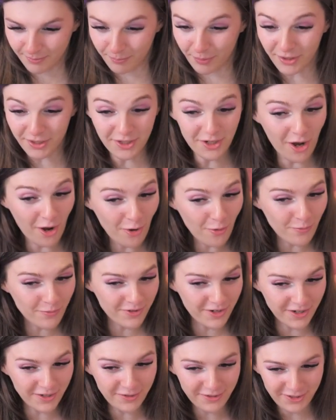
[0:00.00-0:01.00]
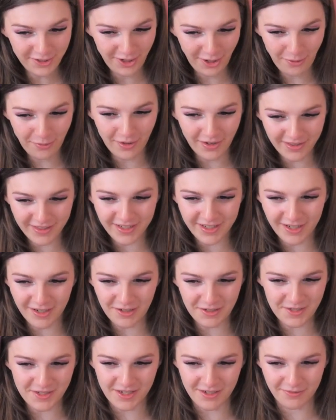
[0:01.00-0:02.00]
But no other girl
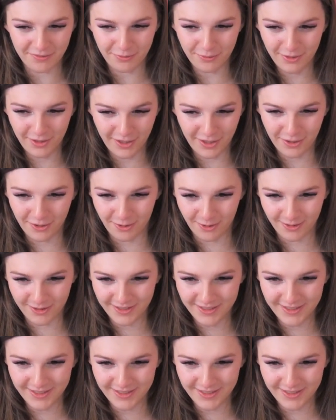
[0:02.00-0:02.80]
stuff. Not at all.